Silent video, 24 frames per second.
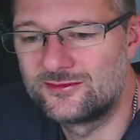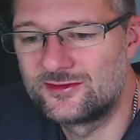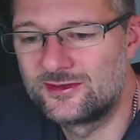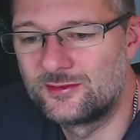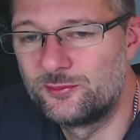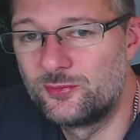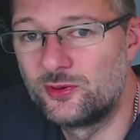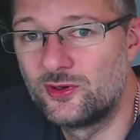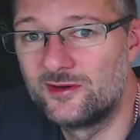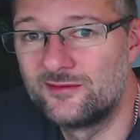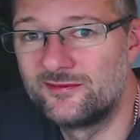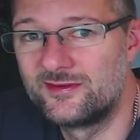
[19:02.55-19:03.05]

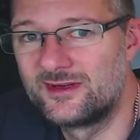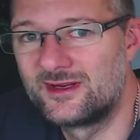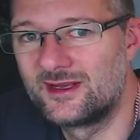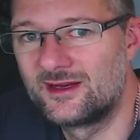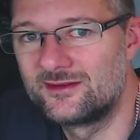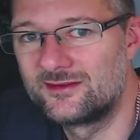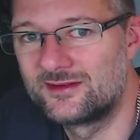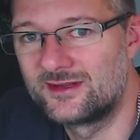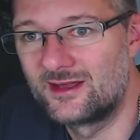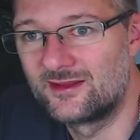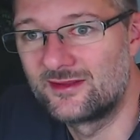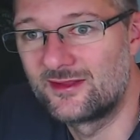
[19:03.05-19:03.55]
put a video
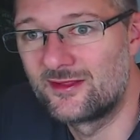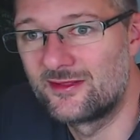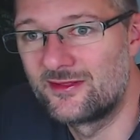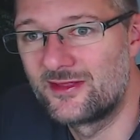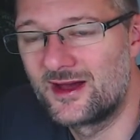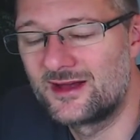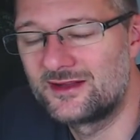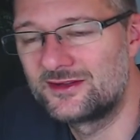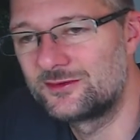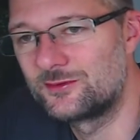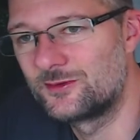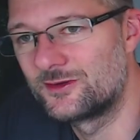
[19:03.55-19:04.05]
together,
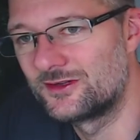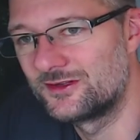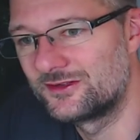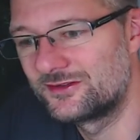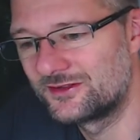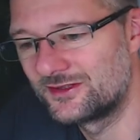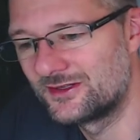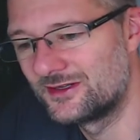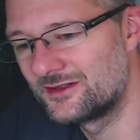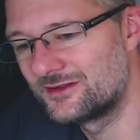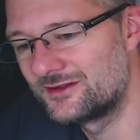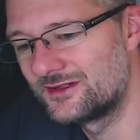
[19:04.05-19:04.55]
that's when I
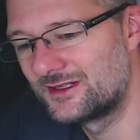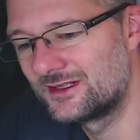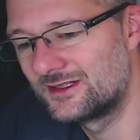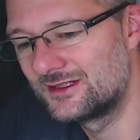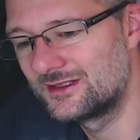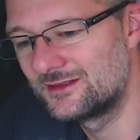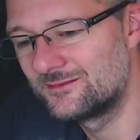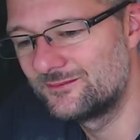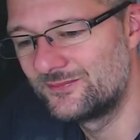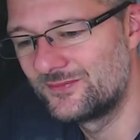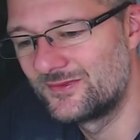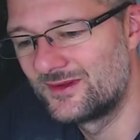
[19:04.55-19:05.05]
start
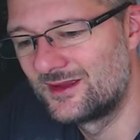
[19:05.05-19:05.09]
thinking.